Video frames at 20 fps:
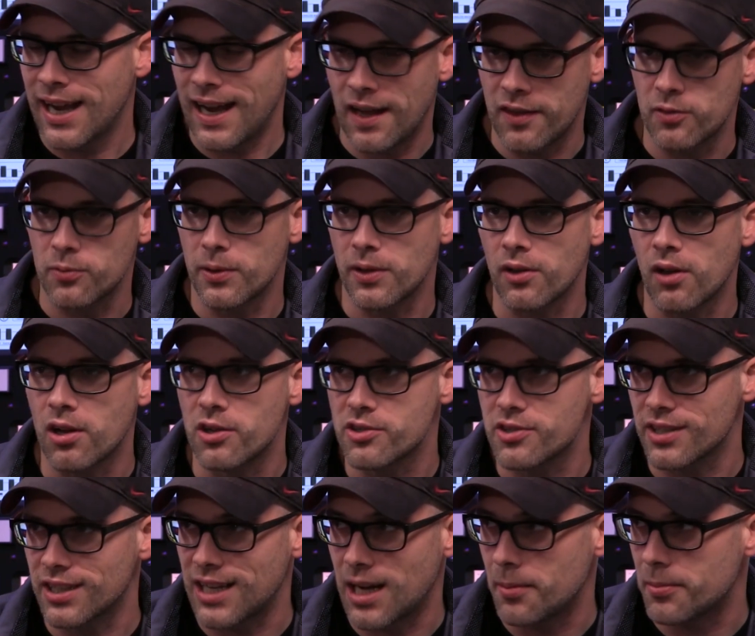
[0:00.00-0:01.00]
and the relaunch
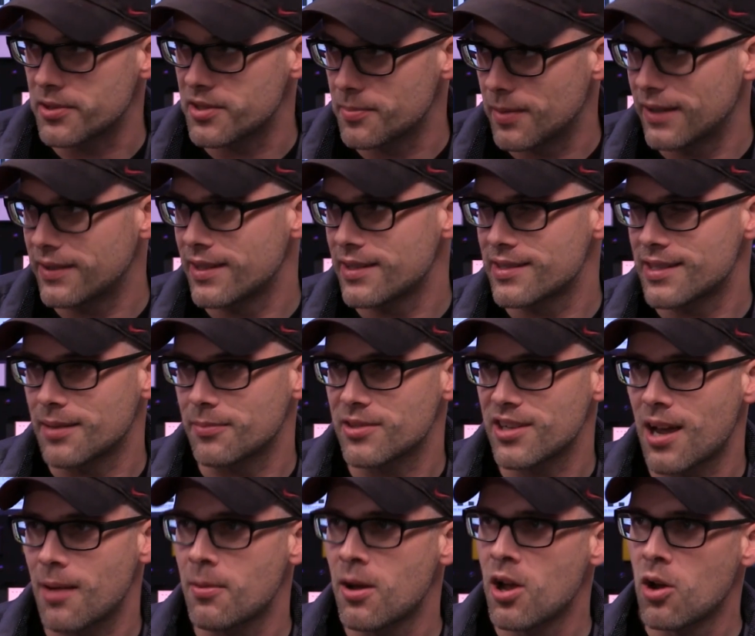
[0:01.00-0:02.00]
of the comics about the same
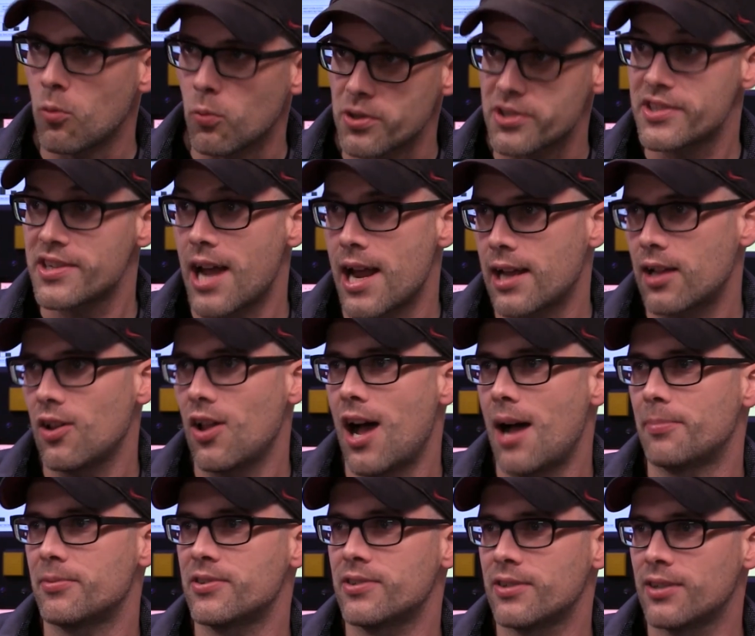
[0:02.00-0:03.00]
time, was
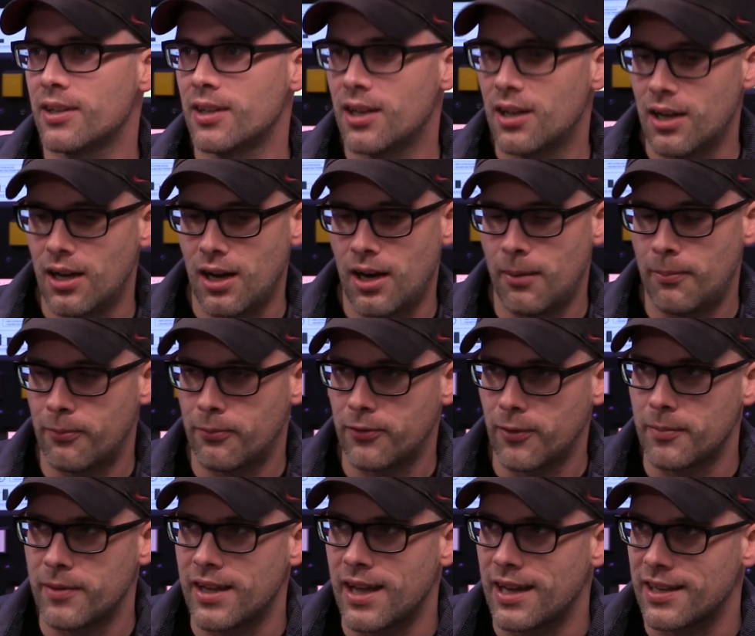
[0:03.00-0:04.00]
Cyclops uh,
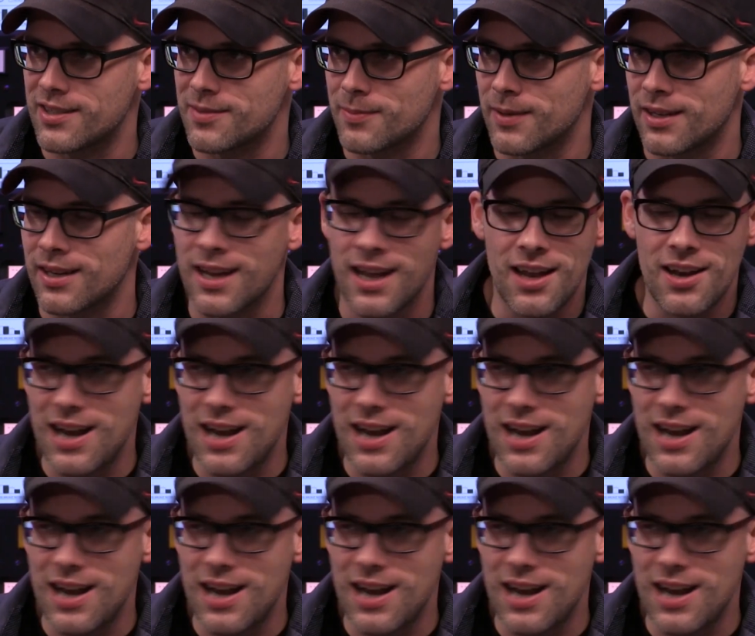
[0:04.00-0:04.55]
from the X Men.